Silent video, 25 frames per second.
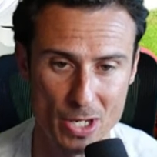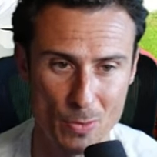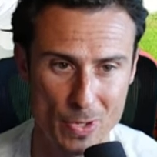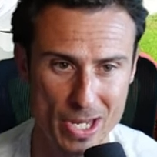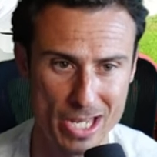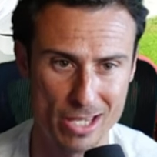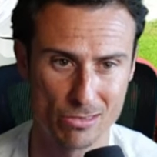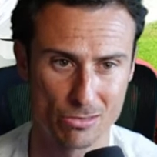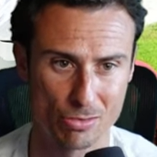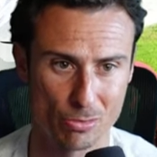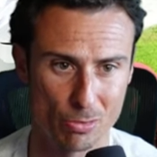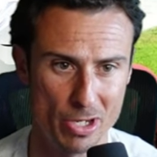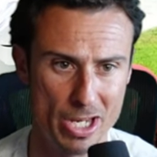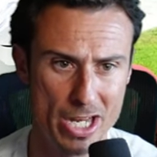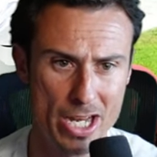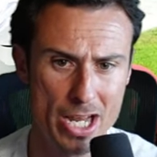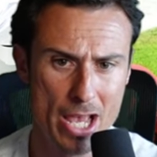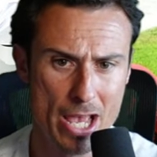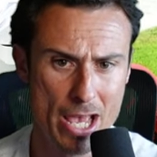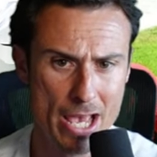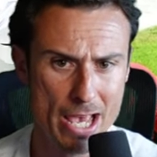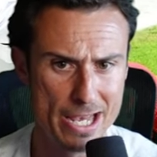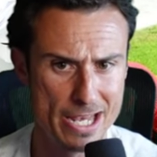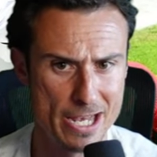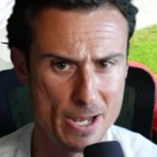Week three,
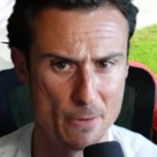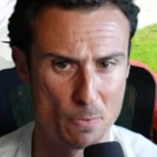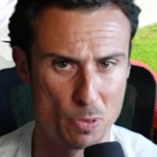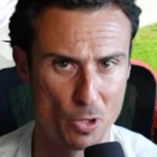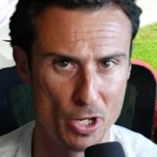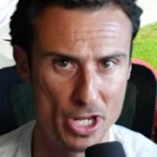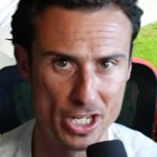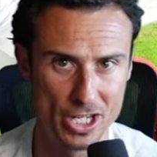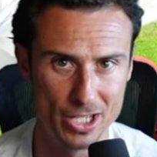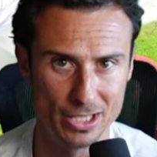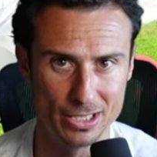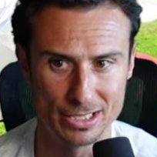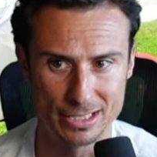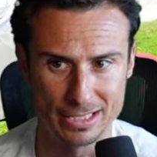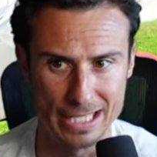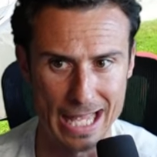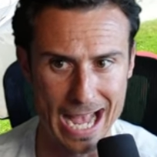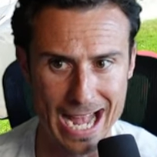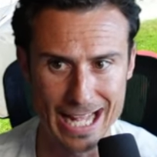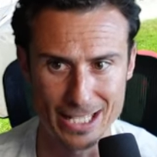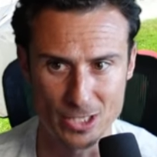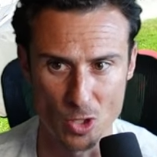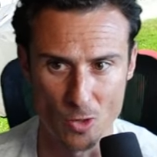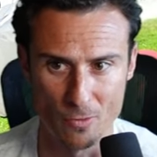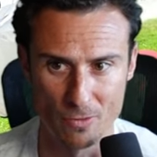he had pretty good
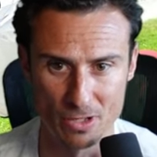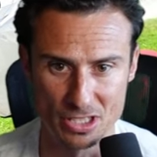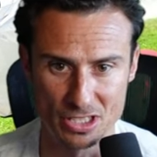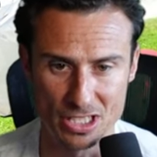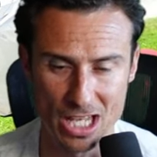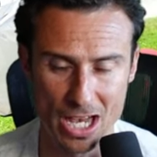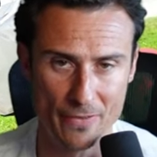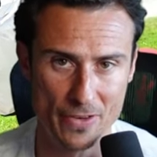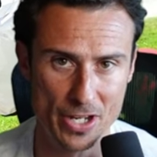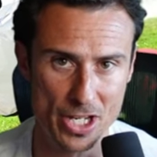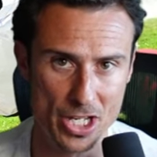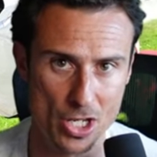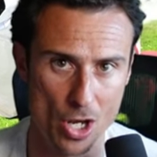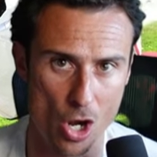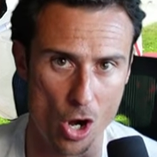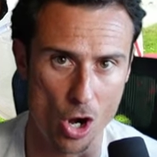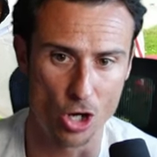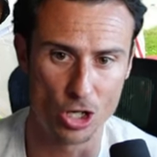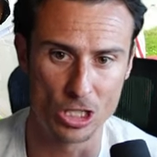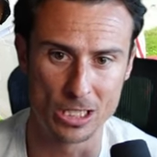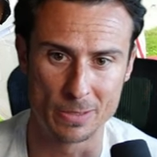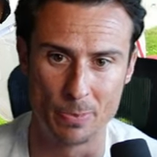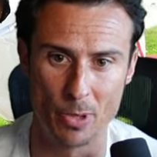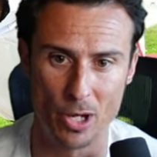stats, over 70 yards,